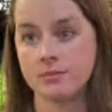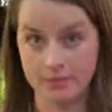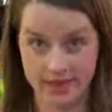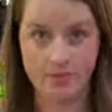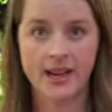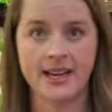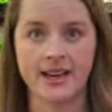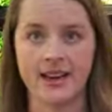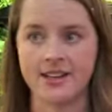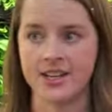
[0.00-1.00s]
But they might eat
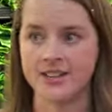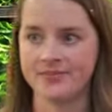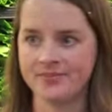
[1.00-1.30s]
an onion.